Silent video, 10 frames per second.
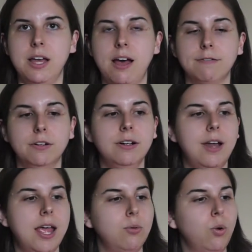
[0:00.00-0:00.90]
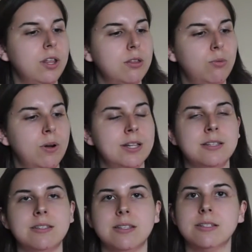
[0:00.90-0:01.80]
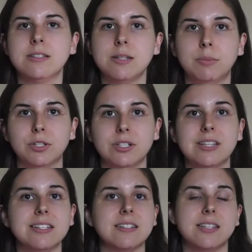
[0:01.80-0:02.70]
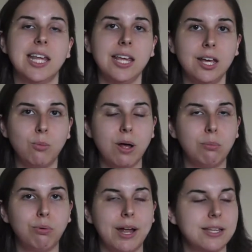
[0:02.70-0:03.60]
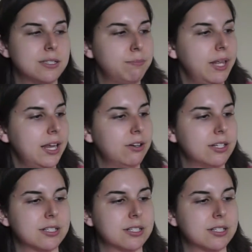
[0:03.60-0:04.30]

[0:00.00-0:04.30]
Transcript: cover and one of the ones that's similar to this is the Inkwell Press planner.